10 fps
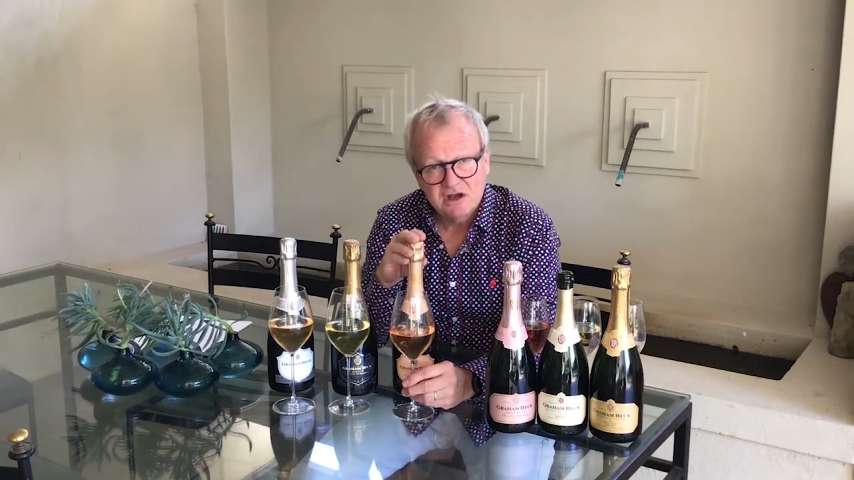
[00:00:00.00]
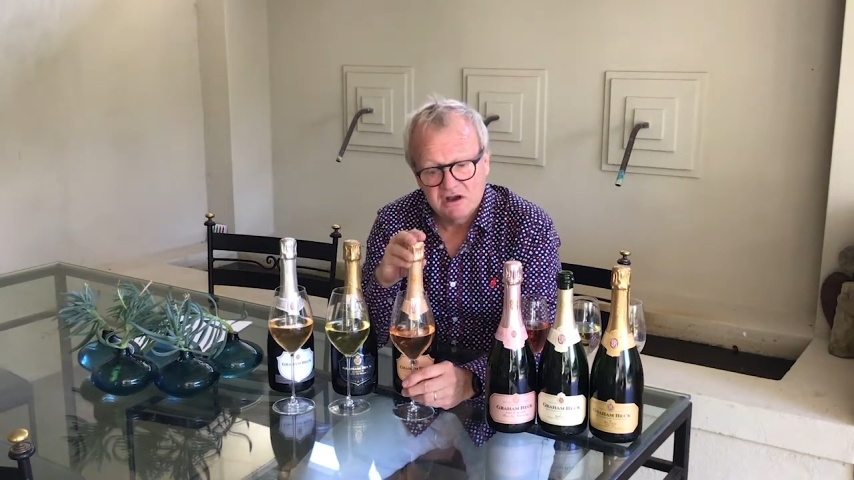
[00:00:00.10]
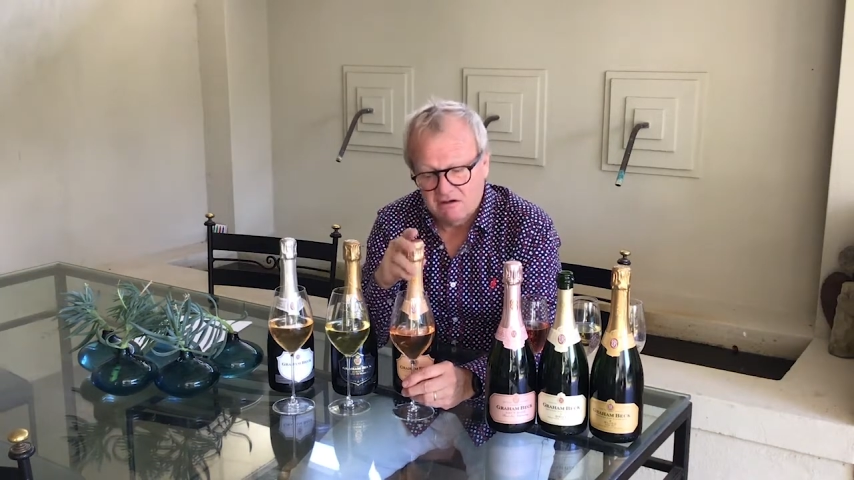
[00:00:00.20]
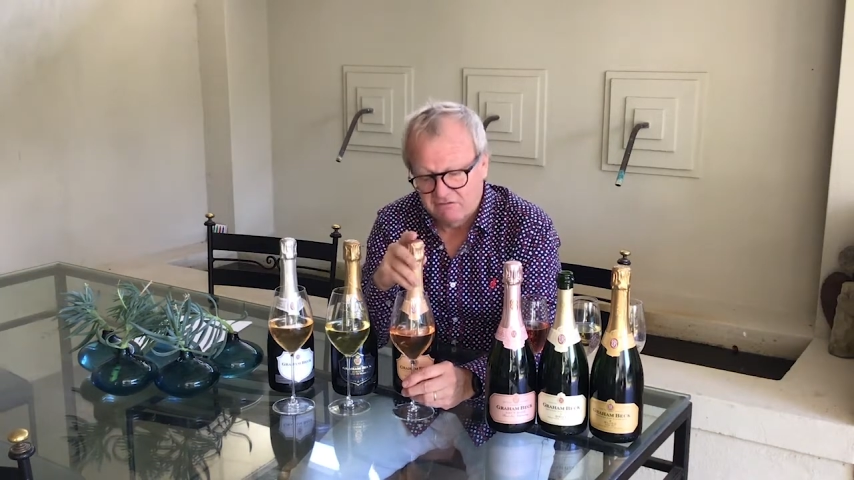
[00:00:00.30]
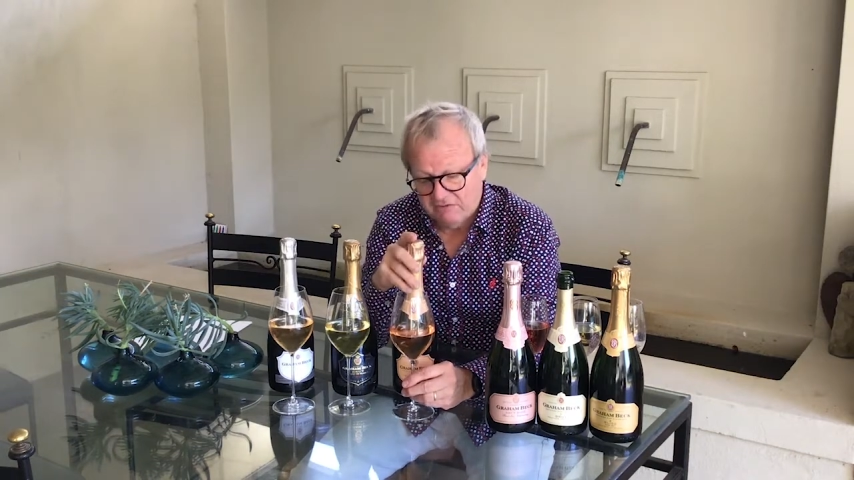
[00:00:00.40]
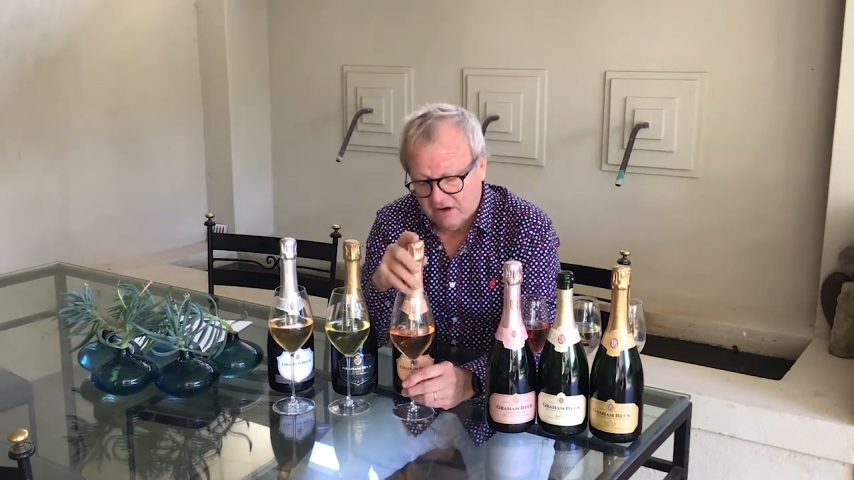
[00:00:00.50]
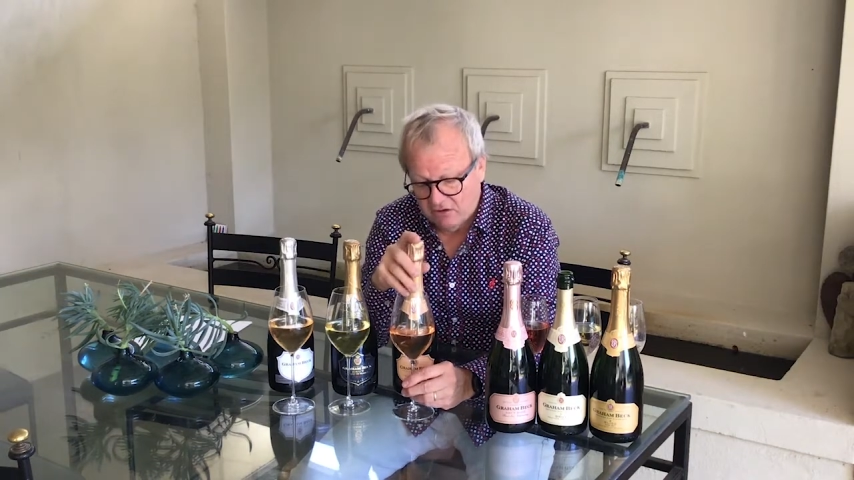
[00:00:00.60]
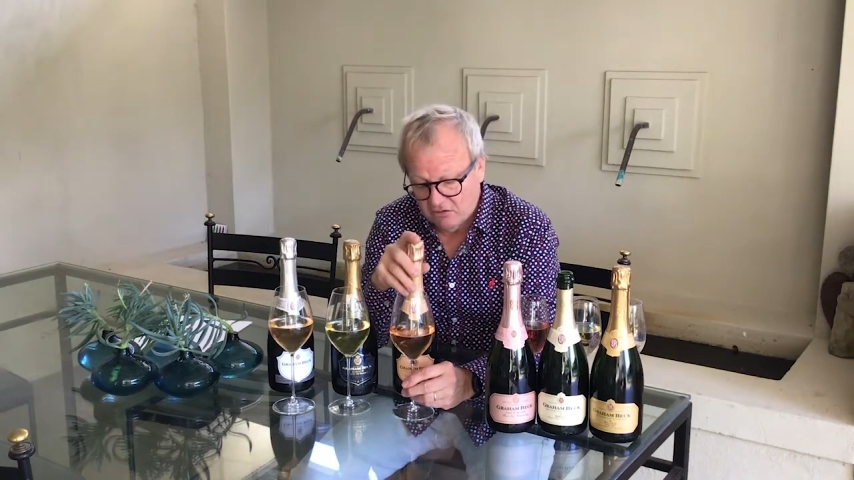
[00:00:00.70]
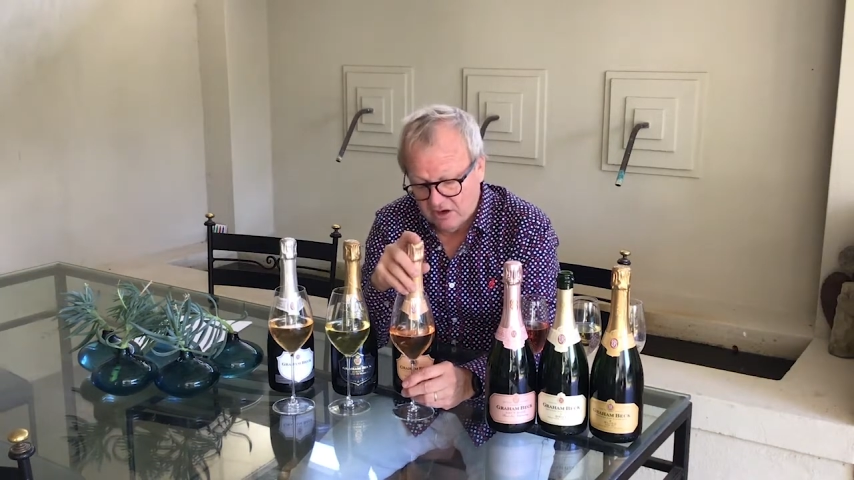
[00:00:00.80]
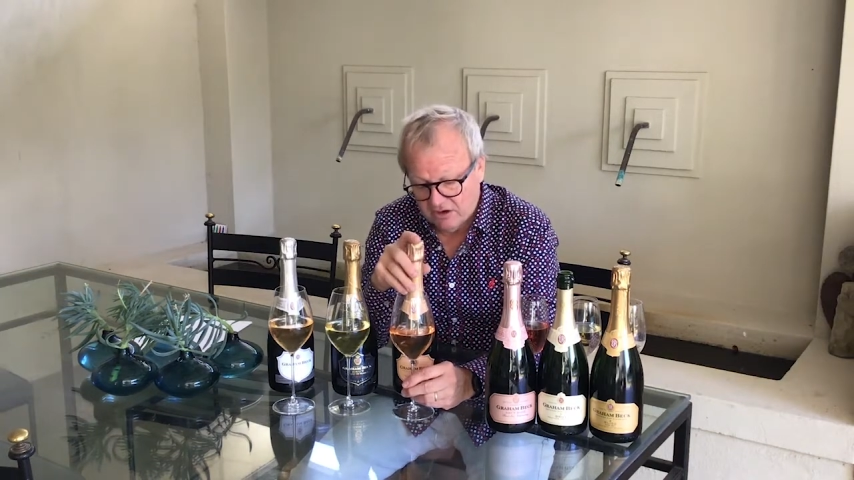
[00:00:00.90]
of
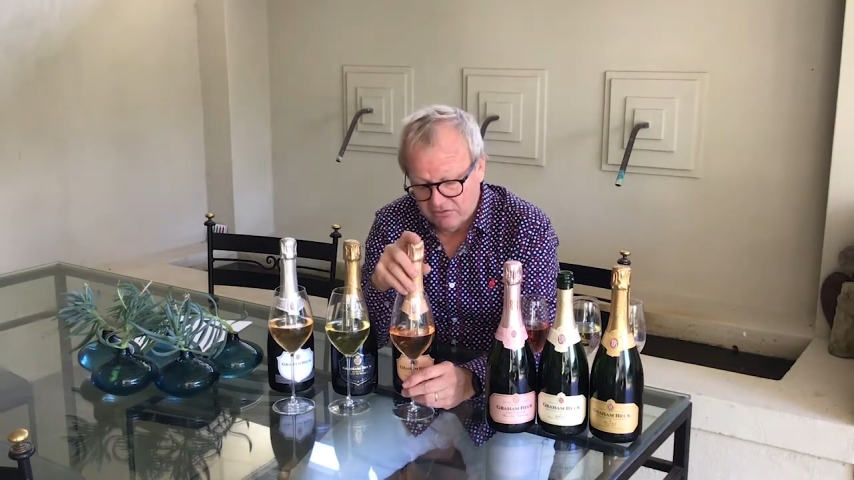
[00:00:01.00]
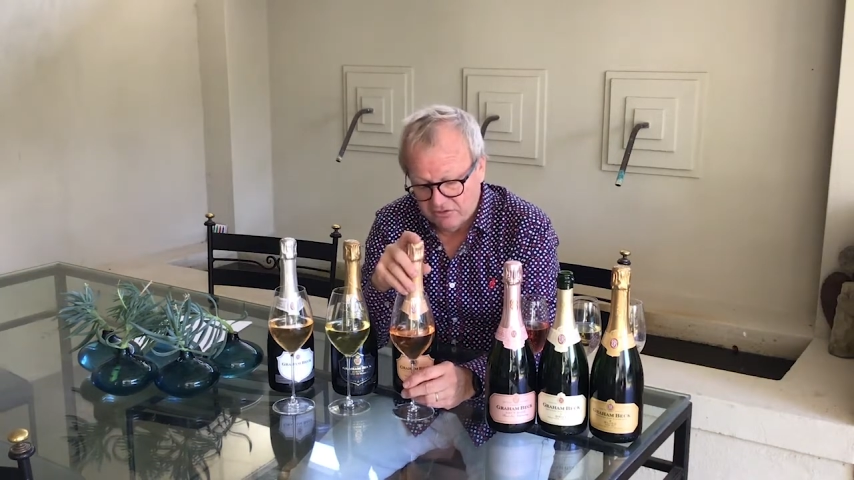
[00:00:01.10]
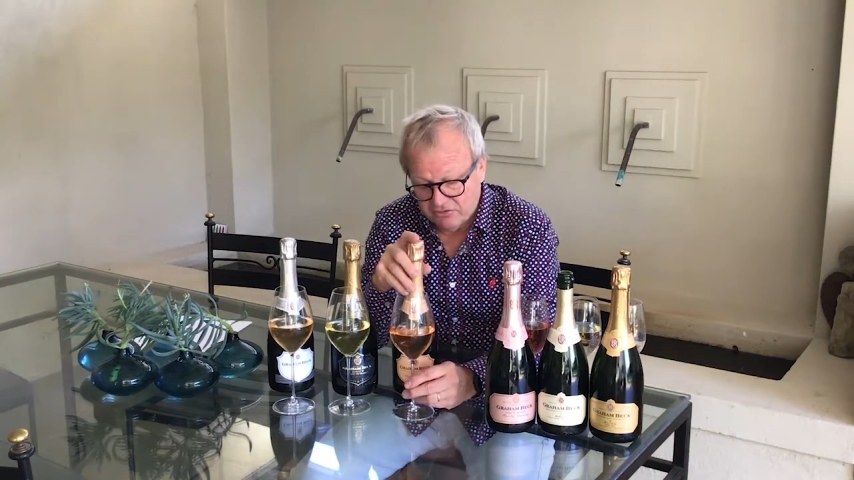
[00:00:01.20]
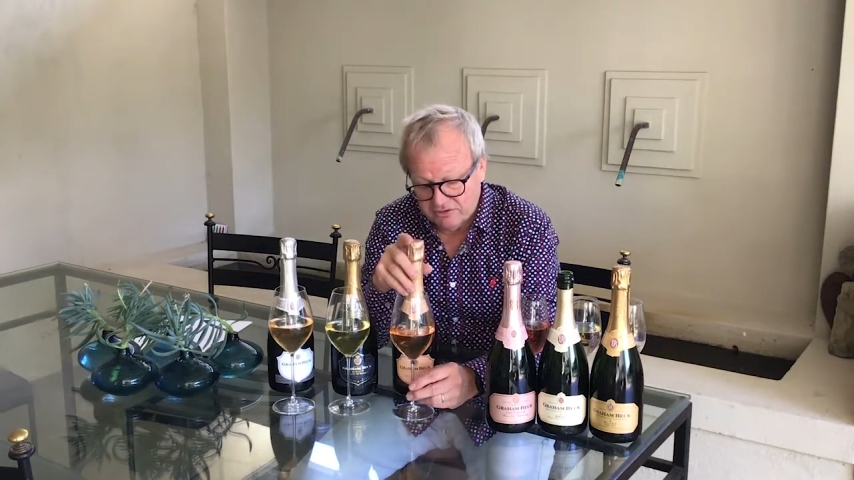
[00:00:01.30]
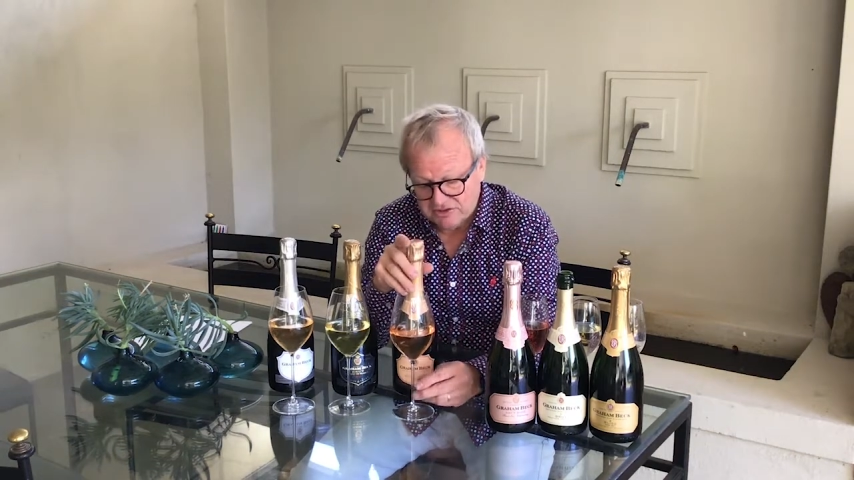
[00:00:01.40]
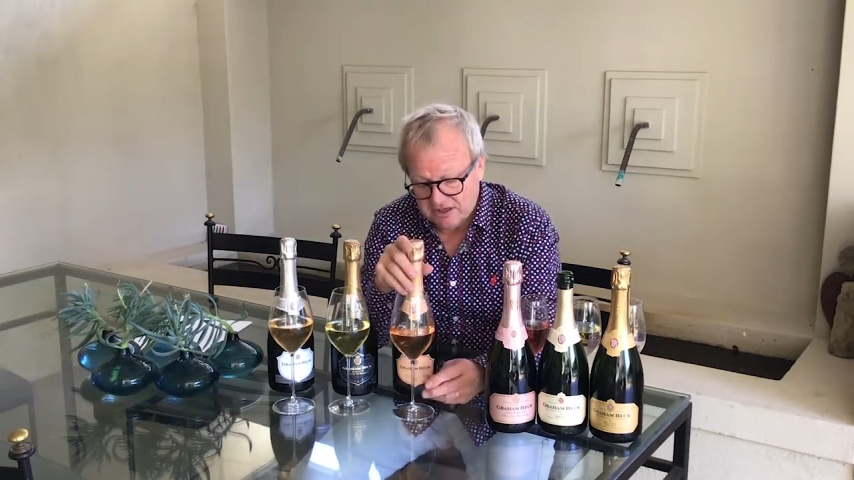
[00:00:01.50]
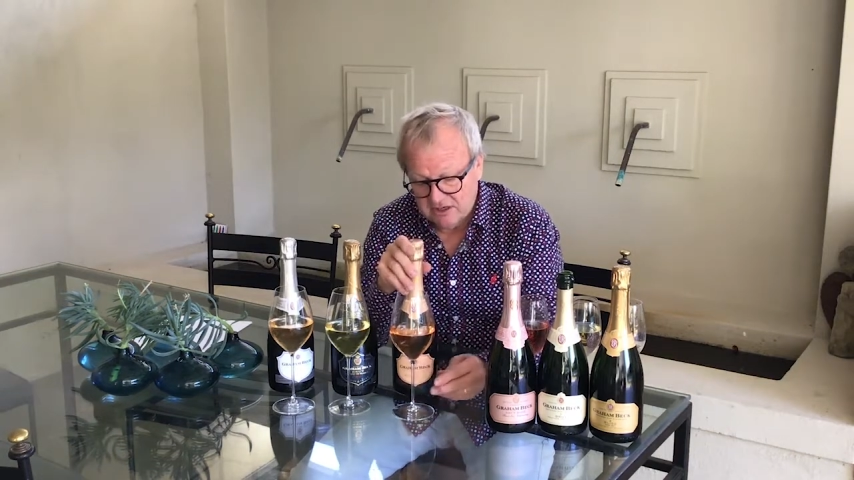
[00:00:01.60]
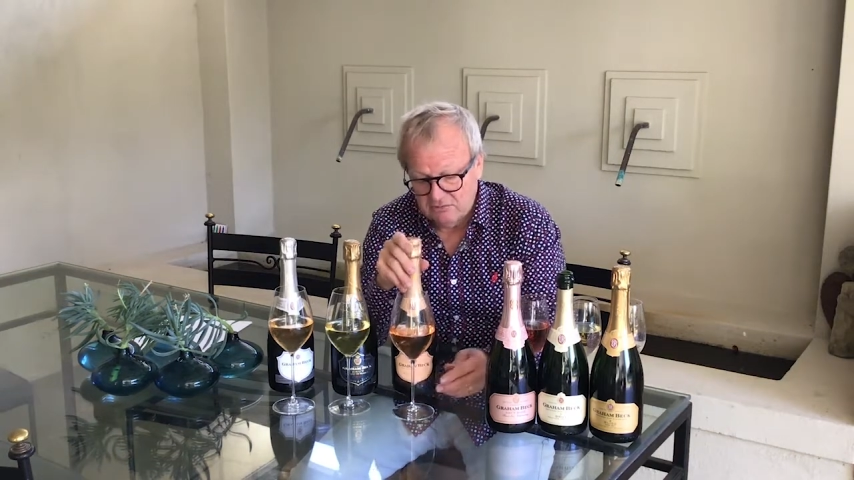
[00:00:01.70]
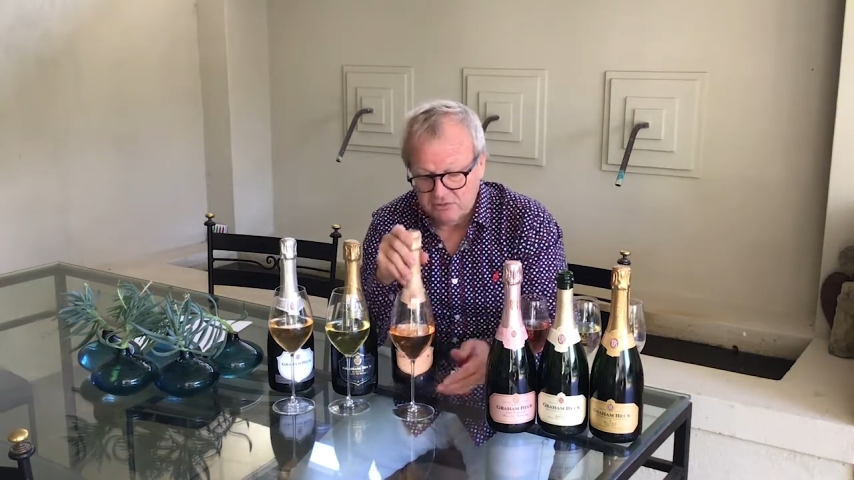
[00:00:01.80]
our current rosé,